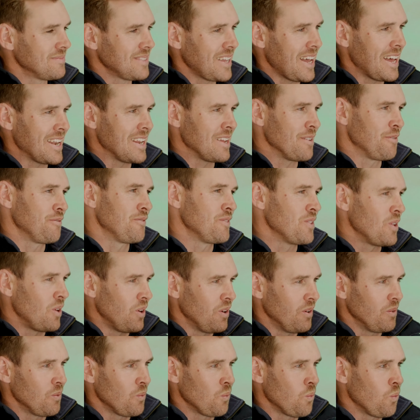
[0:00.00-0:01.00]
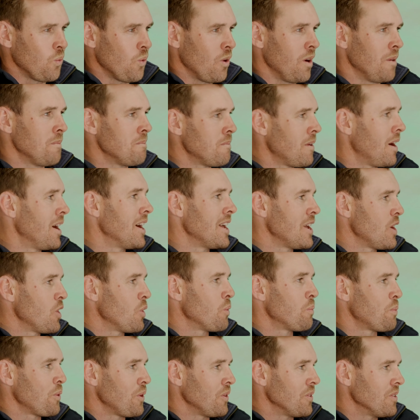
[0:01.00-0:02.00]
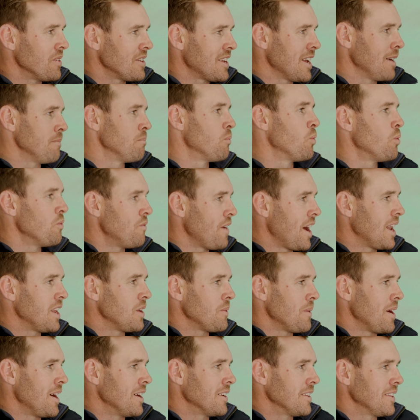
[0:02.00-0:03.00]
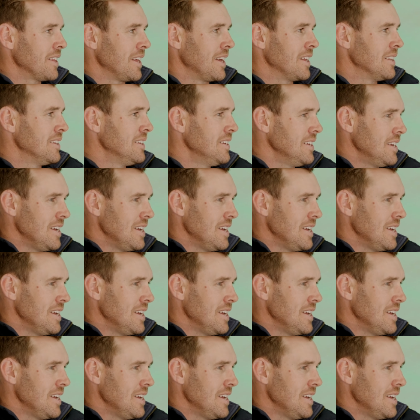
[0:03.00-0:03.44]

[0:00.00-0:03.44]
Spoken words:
And if not, what might help you get more value out of that?